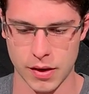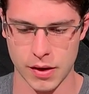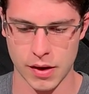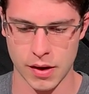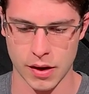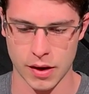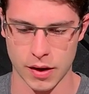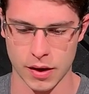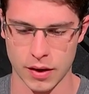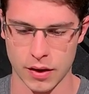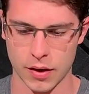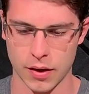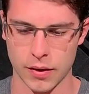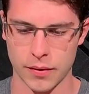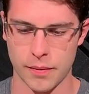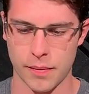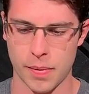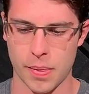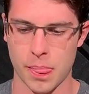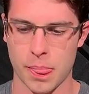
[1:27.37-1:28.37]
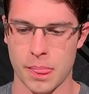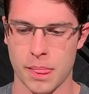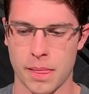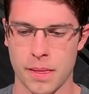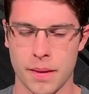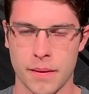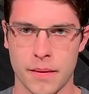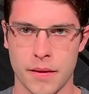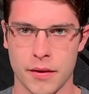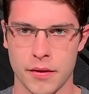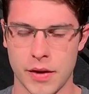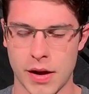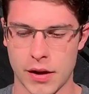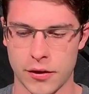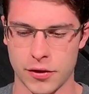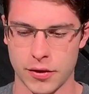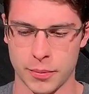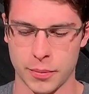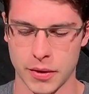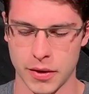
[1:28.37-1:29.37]
and
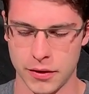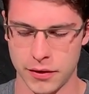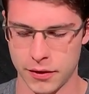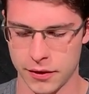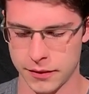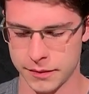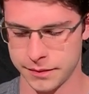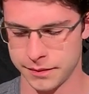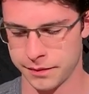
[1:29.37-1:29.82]
attaching bits.